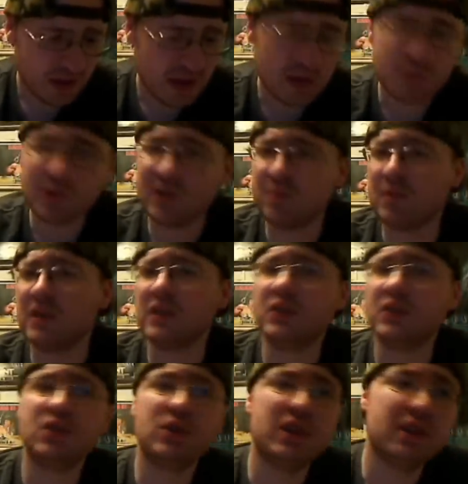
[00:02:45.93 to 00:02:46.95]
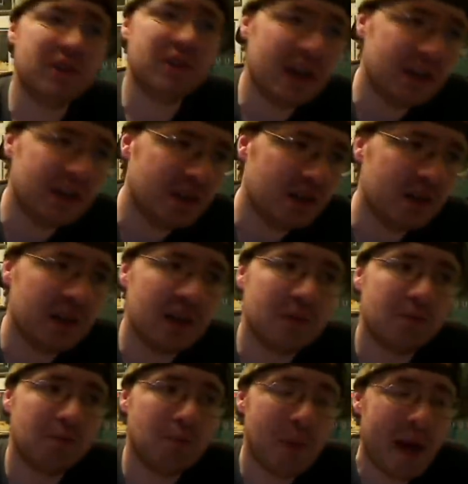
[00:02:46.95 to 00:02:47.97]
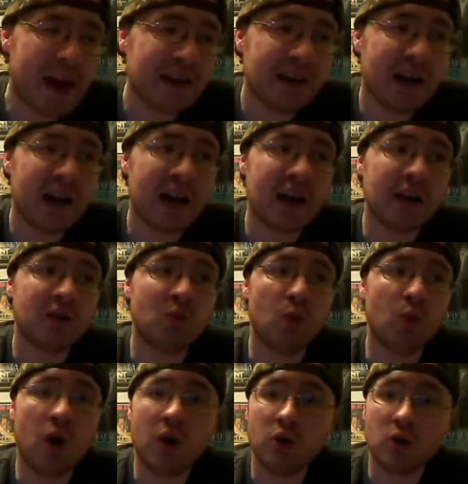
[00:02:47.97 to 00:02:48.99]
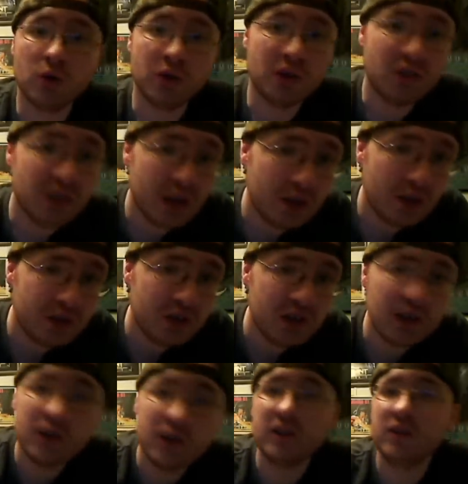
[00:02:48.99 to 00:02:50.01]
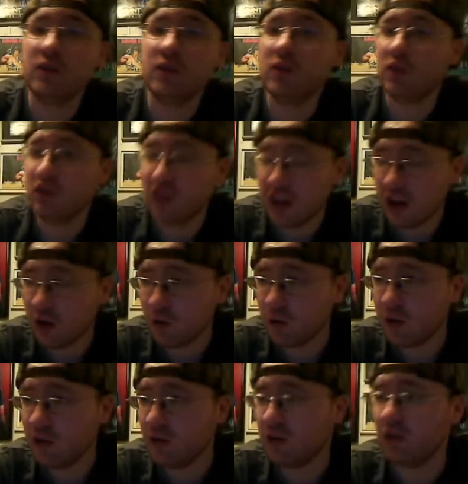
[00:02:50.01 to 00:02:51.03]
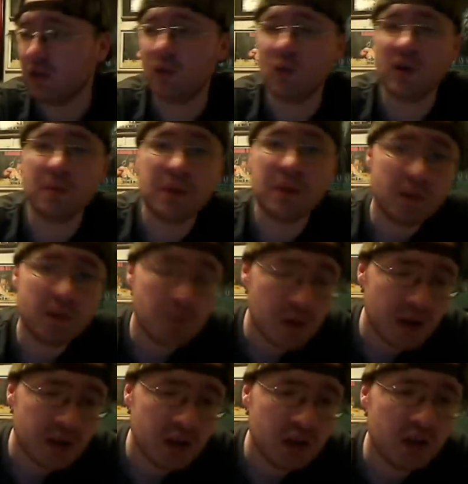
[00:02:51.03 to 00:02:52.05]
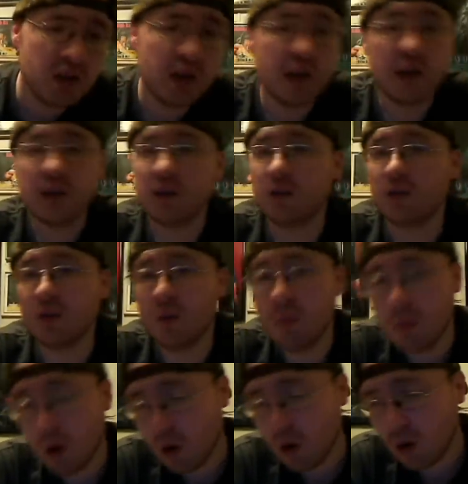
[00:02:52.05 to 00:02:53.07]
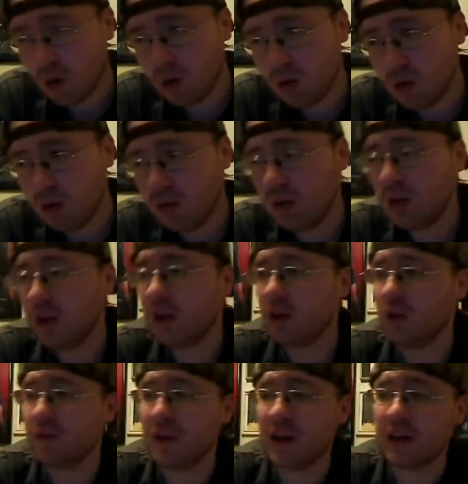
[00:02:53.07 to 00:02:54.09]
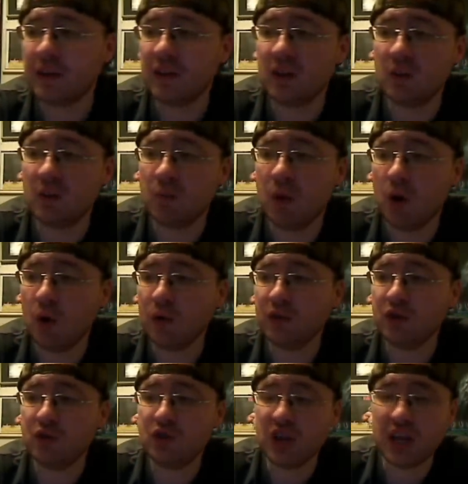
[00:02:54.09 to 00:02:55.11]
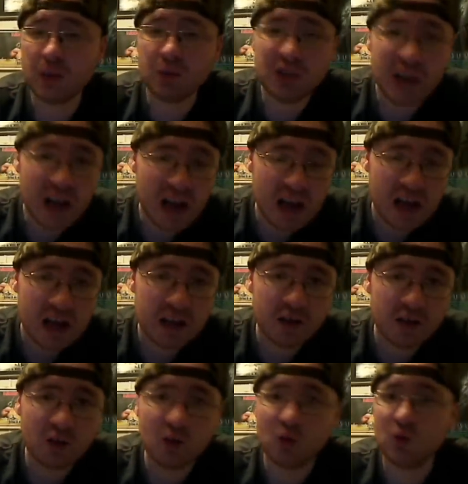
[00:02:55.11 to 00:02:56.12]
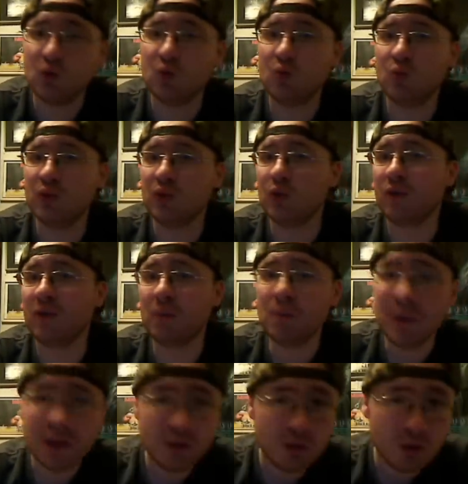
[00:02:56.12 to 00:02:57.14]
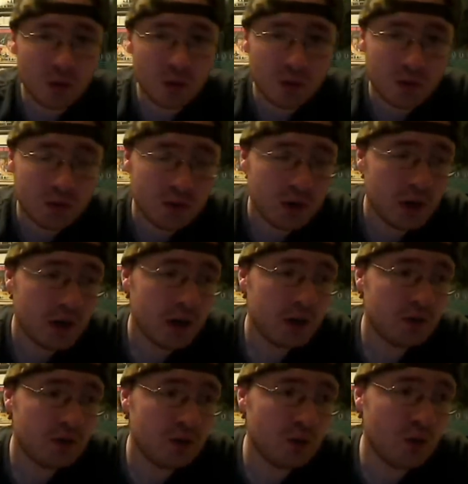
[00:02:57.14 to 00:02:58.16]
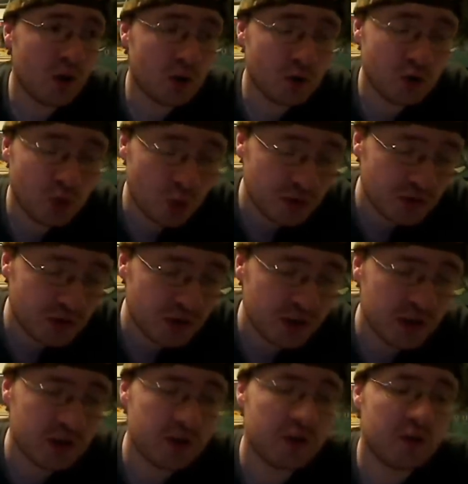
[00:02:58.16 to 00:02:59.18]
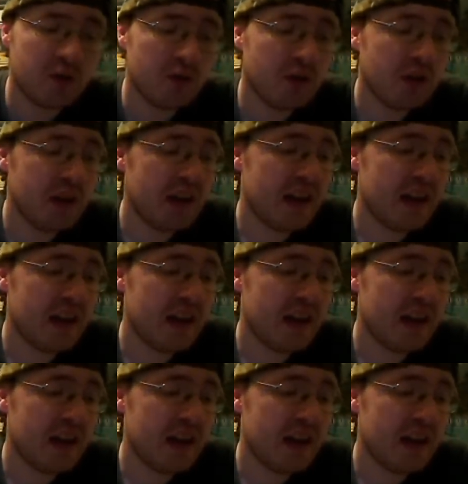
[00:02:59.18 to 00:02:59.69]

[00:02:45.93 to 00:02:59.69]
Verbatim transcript: And pretty much you get the idea that bad guys are going to sell these guns to terrorists because they want to make money. There's a mole. You find out that the mole is James Caan who was sort of a mentor to Arnold Schwarzenegger.